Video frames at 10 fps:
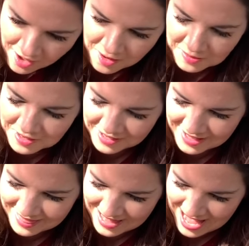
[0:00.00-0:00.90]
Oh, look
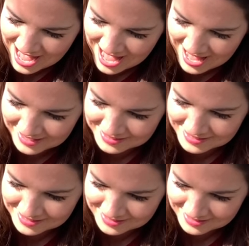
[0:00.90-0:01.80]
at that!
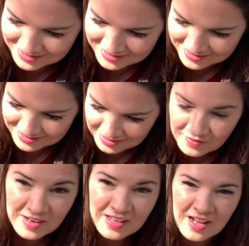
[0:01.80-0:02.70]
I
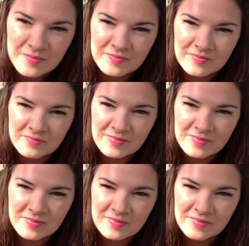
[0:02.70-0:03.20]
feel like I'm